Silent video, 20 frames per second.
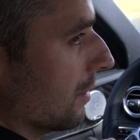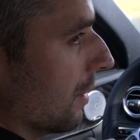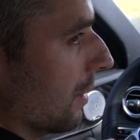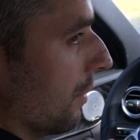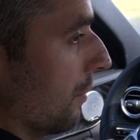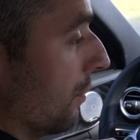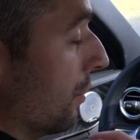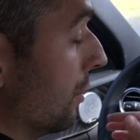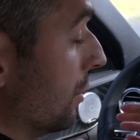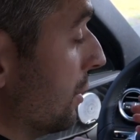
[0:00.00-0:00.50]
The
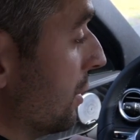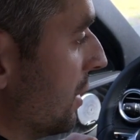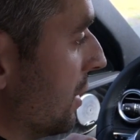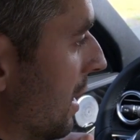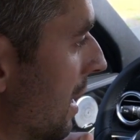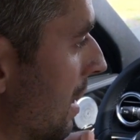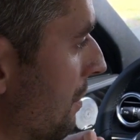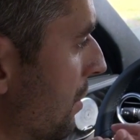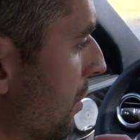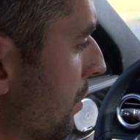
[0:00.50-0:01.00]
first
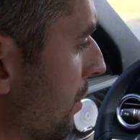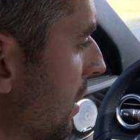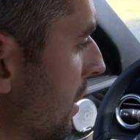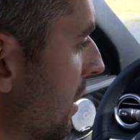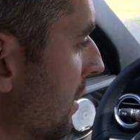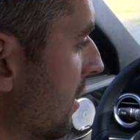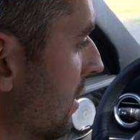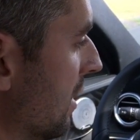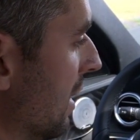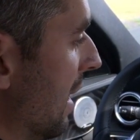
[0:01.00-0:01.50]
step, you
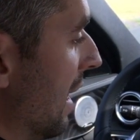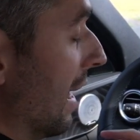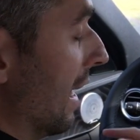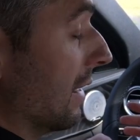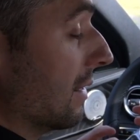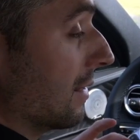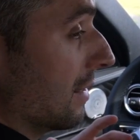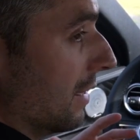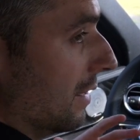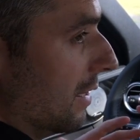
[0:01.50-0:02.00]
need
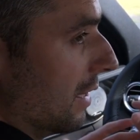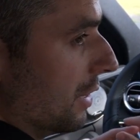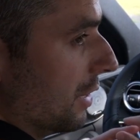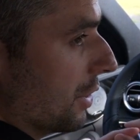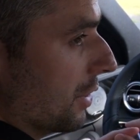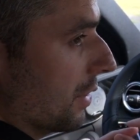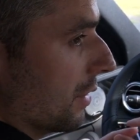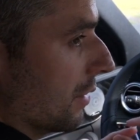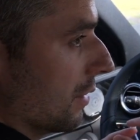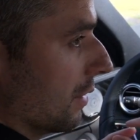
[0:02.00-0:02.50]

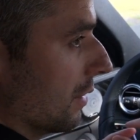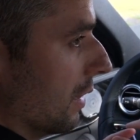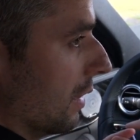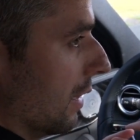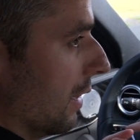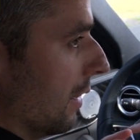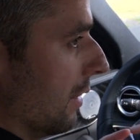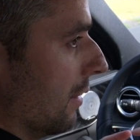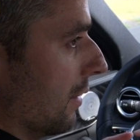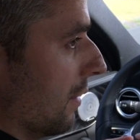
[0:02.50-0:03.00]
excitation
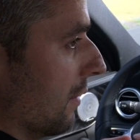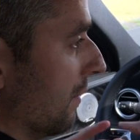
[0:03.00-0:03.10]
at a